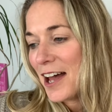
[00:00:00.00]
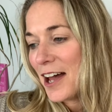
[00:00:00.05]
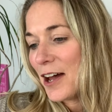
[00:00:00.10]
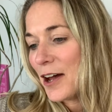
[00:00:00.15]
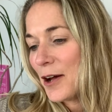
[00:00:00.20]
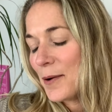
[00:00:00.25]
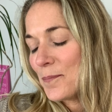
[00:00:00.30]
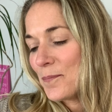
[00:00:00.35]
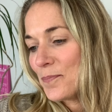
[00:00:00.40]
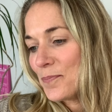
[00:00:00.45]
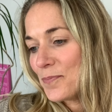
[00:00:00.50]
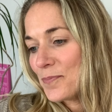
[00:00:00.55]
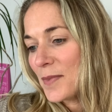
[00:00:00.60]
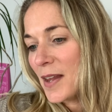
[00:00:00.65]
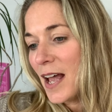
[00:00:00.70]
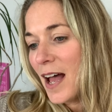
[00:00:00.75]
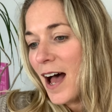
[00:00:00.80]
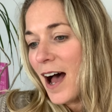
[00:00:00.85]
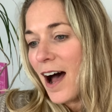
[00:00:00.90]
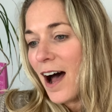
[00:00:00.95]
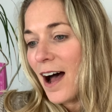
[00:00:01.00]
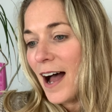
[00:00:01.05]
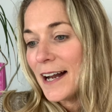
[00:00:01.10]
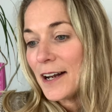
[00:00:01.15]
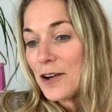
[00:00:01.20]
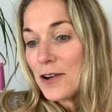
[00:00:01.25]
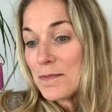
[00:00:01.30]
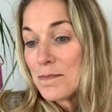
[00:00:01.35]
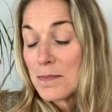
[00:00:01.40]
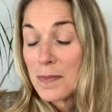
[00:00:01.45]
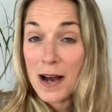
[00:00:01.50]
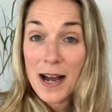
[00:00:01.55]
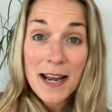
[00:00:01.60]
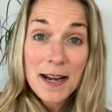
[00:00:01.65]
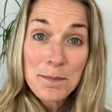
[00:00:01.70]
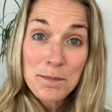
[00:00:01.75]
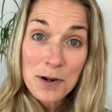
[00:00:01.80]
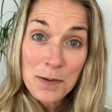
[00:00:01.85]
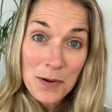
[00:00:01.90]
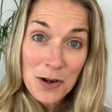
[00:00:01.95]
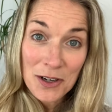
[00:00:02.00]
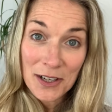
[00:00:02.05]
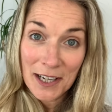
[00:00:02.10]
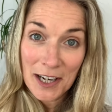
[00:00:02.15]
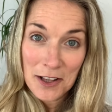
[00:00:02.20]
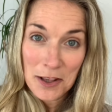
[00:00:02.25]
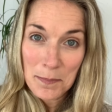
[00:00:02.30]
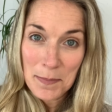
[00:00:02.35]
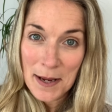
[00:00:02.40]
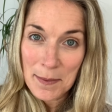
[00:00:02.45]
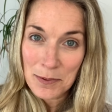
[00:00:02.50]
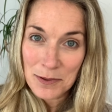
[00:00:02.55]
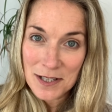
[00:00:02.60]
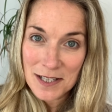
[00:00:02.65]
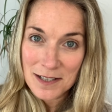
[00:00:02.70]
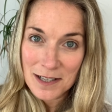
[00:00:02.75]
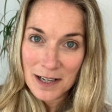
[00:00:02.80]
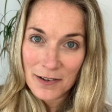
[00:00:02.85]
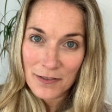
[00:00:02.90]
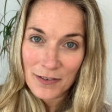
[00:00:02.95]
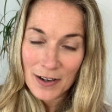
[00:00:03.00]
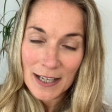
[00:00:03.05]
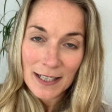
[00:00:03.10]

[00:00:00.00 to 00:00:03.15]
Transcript: Um, I don't mind promoting other people's stuff.